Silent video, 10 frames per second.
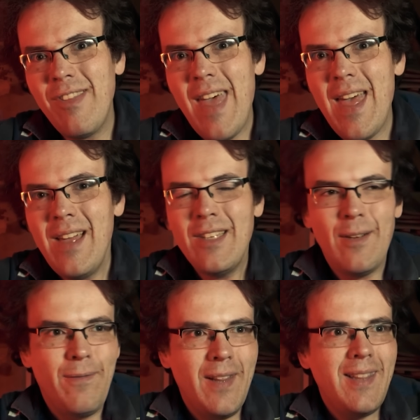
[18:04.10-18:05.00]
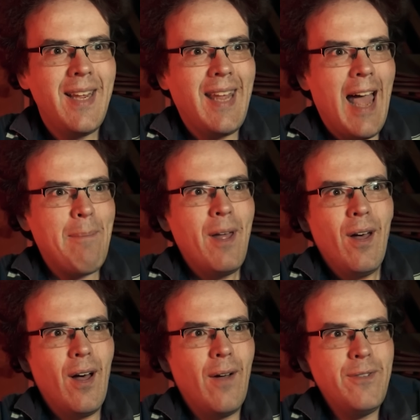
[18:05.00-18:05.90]
was there to fill in the gap
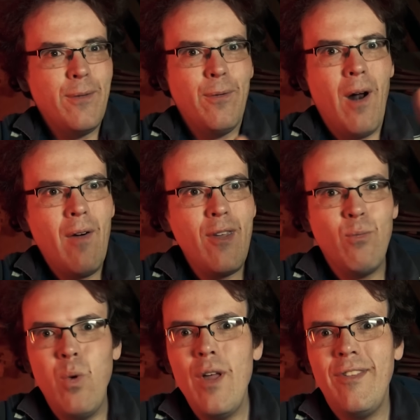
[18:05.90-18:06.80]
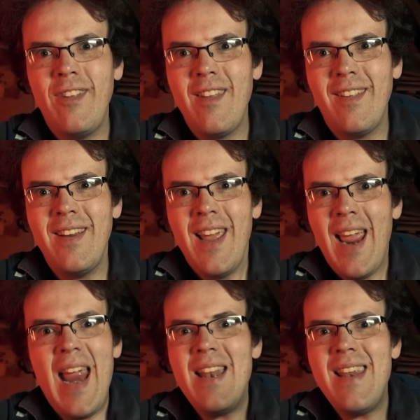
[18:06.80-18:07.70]
after Ferrari's worst season
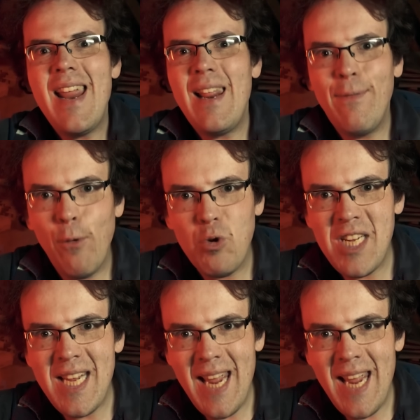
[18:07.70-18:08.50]
in nearly 40